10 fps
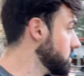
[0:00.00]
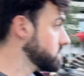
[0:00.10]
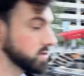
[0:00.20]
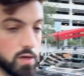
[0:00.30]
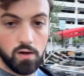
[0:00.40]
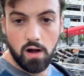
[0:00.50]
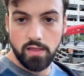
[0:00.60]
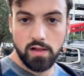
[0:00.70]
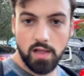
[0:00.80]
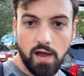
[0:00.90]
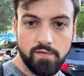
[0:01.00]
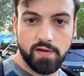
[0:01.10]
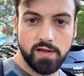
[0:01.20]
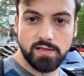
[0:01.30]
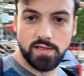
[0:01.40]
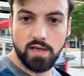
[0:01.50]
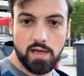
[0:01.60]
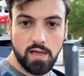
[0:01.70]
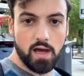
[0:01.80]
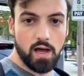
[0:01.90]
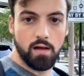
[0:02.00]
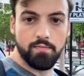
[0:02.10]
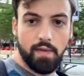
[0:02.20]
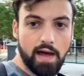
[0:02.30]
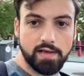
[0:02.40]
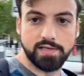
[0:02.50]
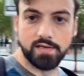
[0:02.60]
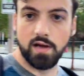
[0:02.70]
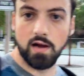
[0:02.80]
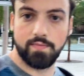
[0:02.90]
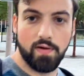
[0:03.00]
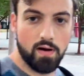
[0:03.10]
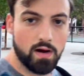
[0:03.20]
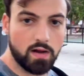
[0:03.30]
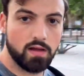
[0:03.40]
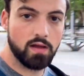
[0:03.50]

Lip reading: So on the left is the Madison Dog Park.